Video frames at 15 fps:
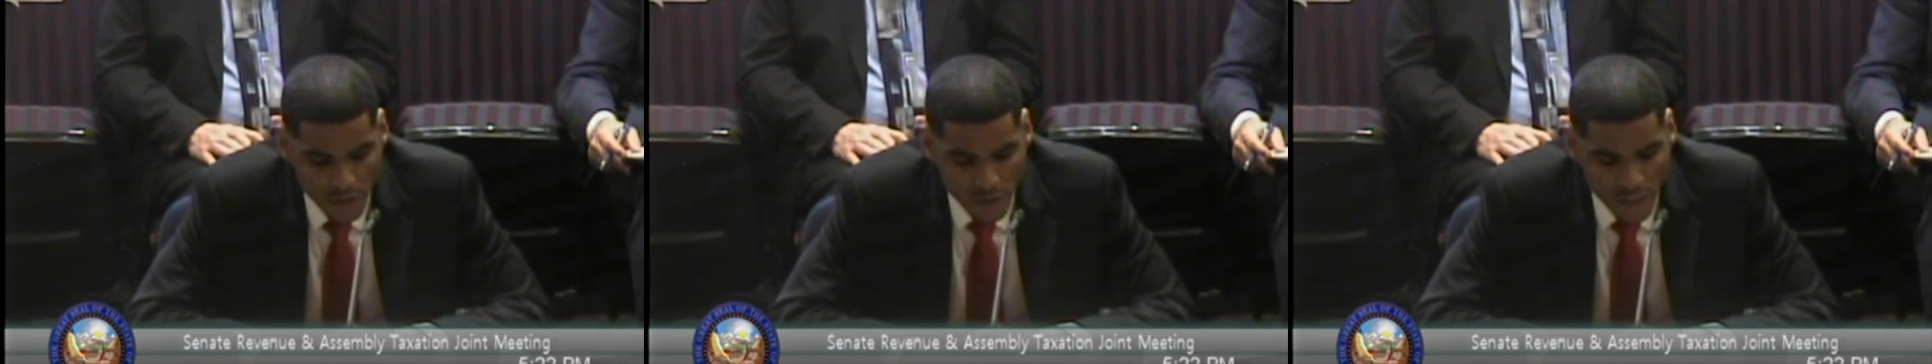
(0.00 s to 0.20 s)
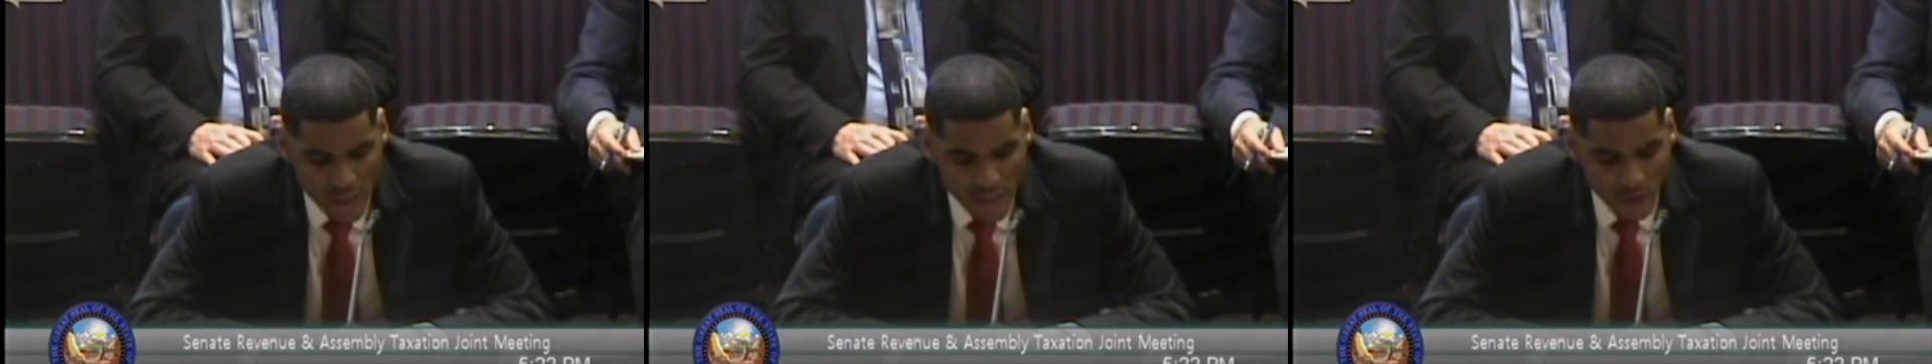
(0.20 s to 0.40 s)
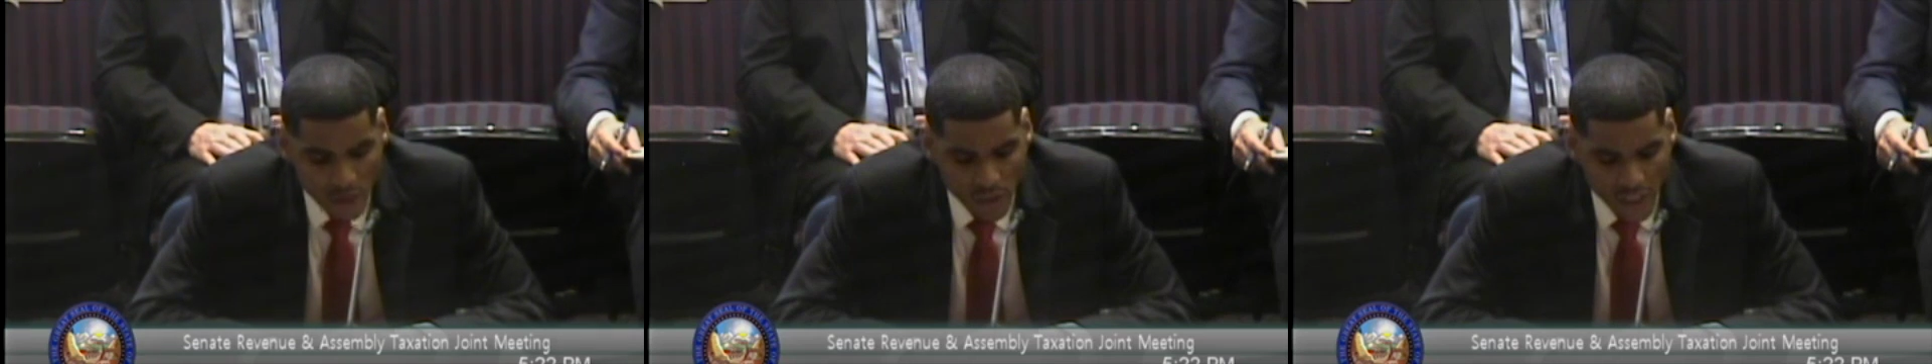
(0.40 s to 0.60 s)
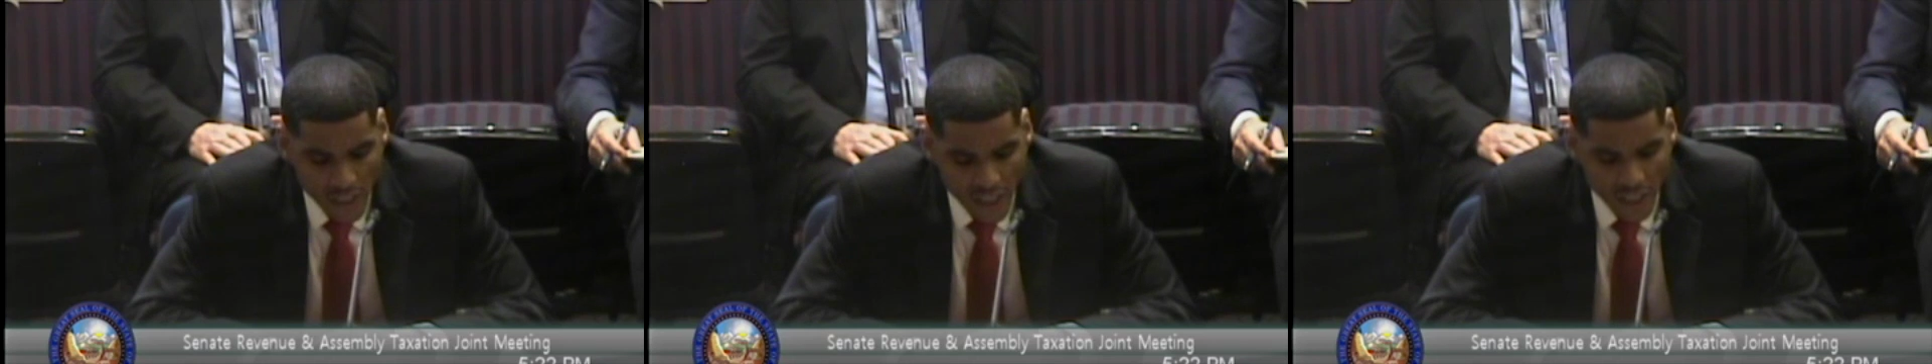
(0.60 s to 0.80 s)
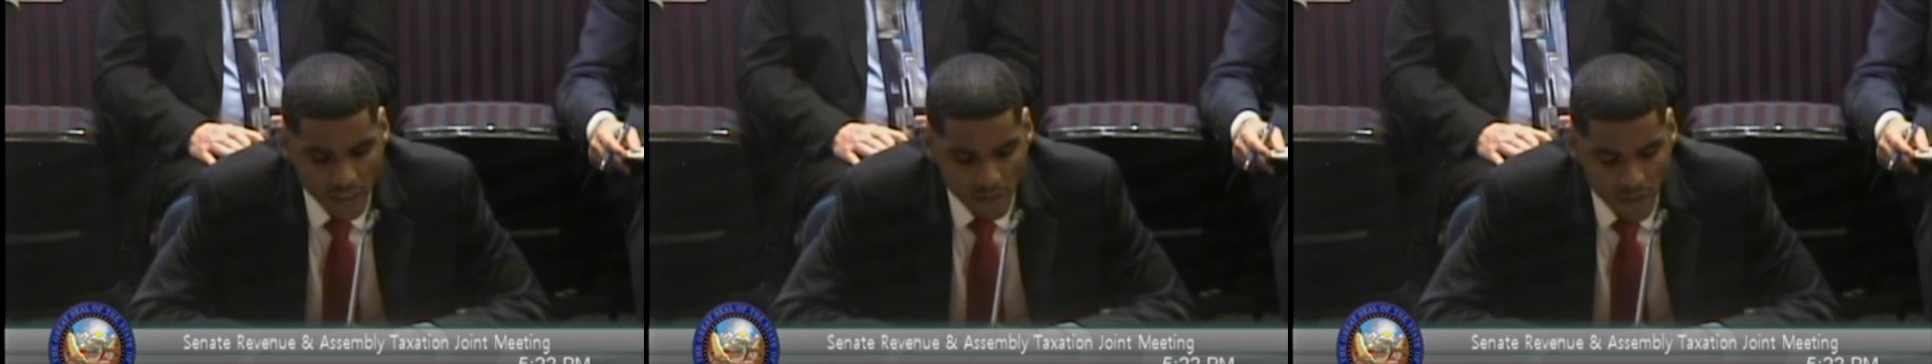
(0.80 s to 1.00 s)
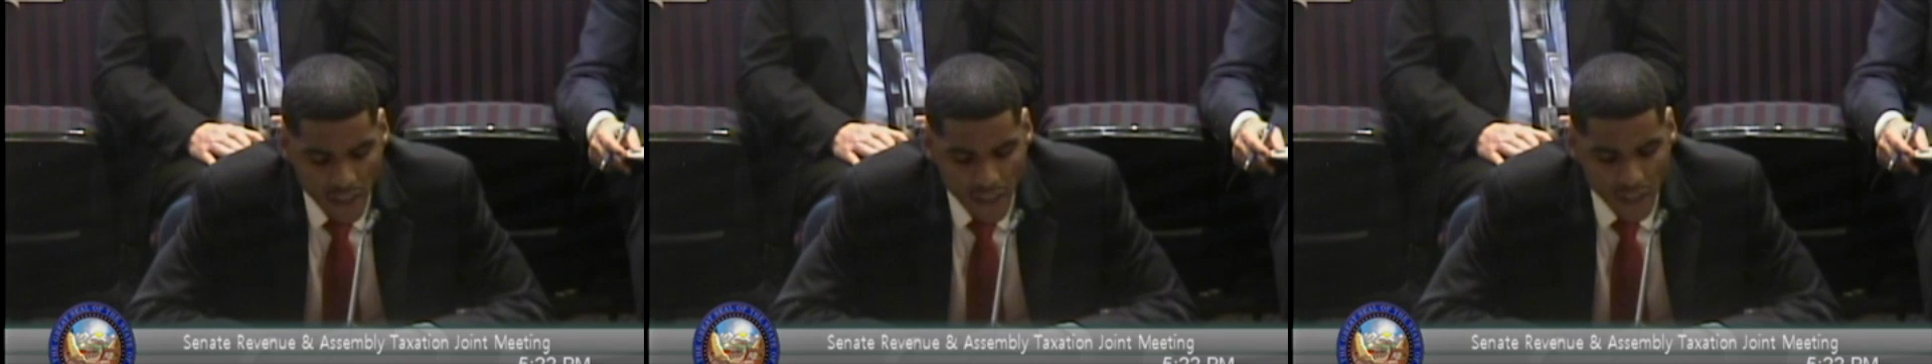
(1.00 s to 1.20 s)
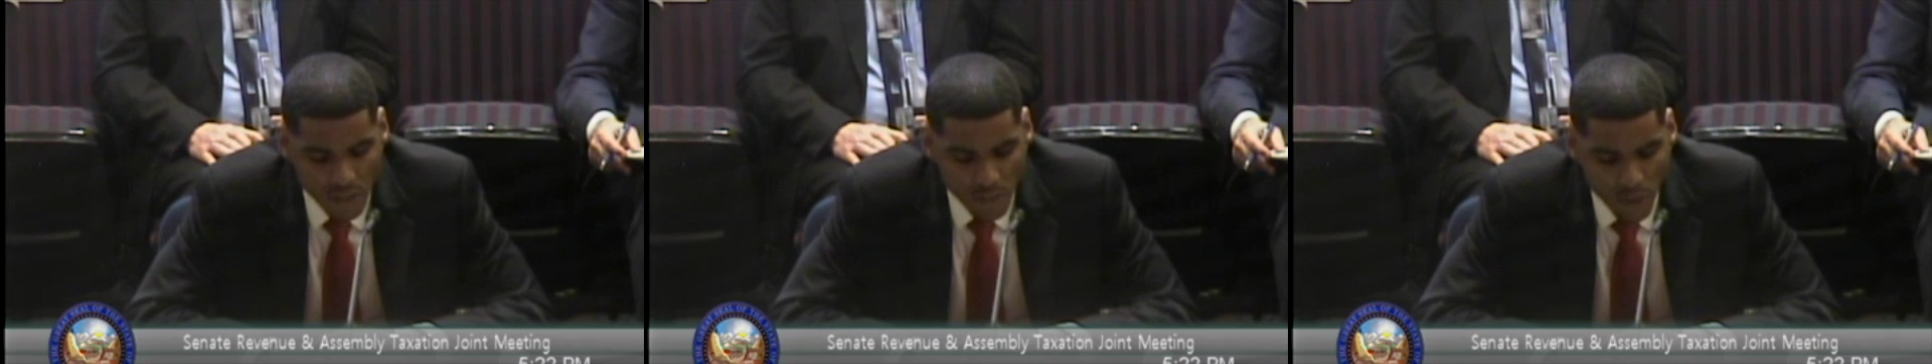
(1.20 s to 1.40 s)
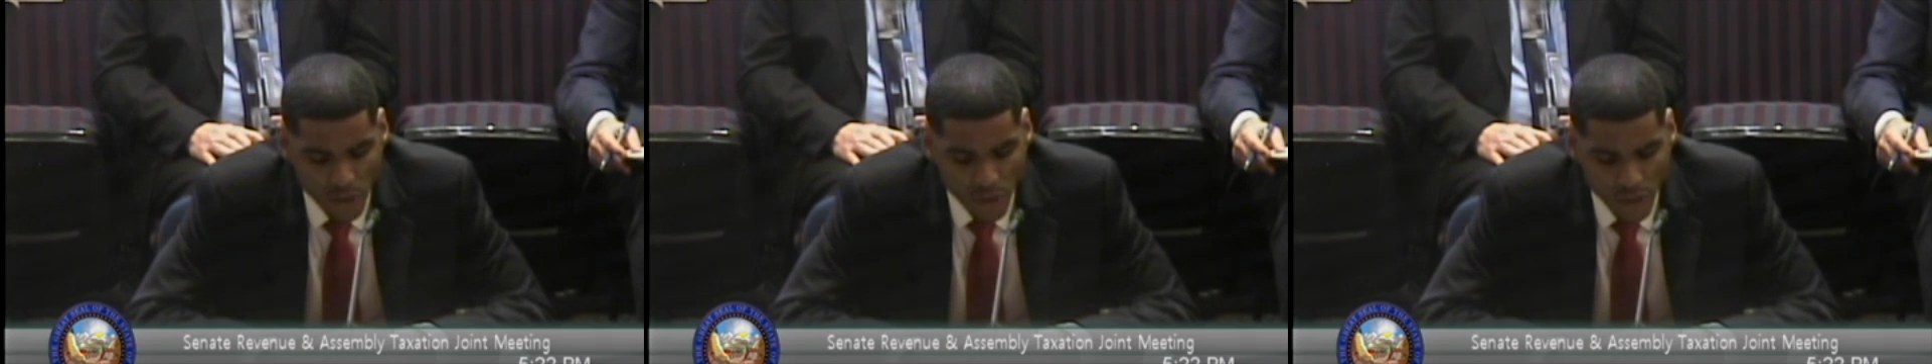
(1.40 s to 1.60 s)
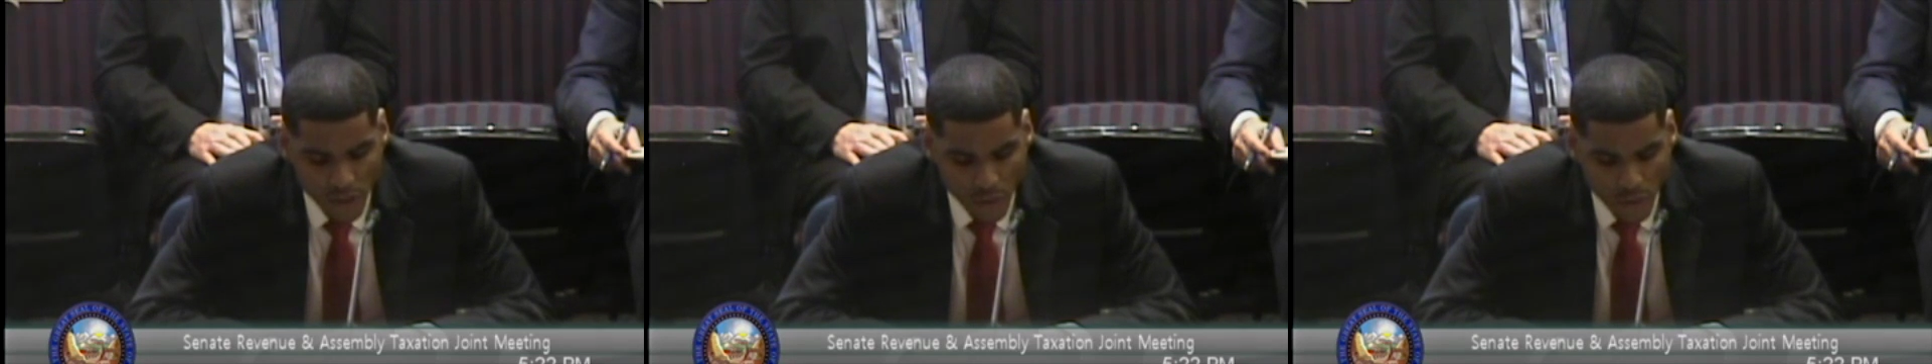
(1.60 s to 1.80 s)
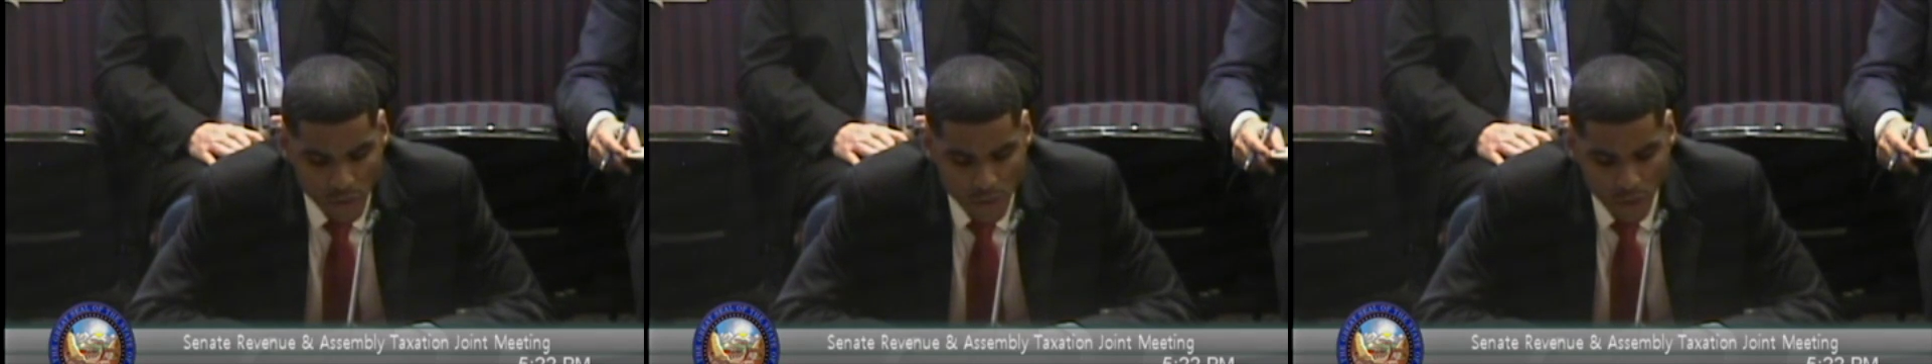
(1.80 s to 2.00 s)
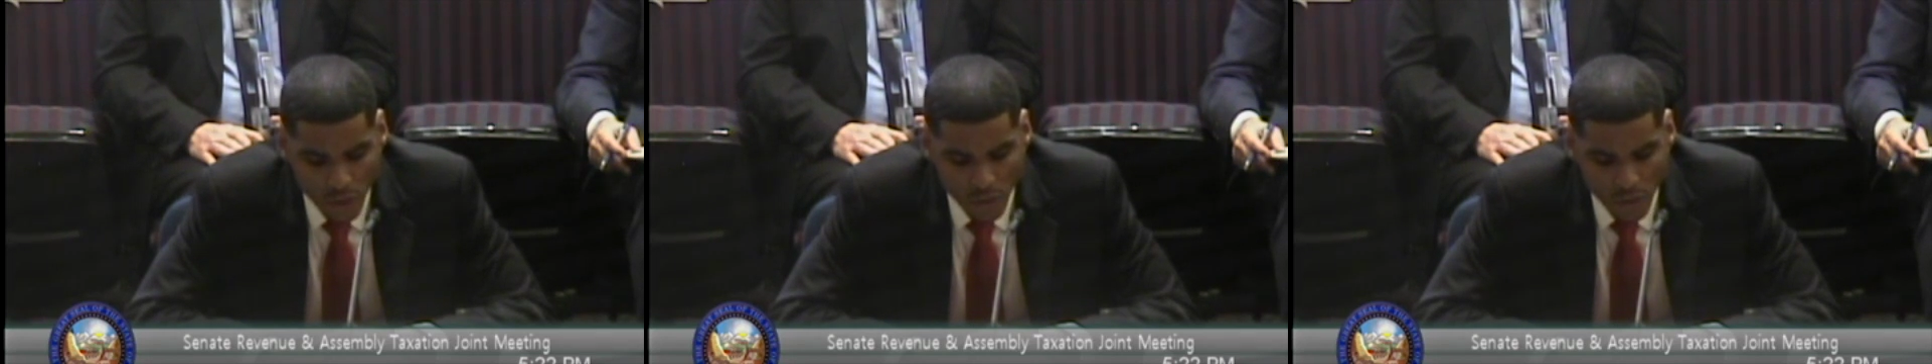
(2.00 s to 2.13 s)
That's only an $80 million increase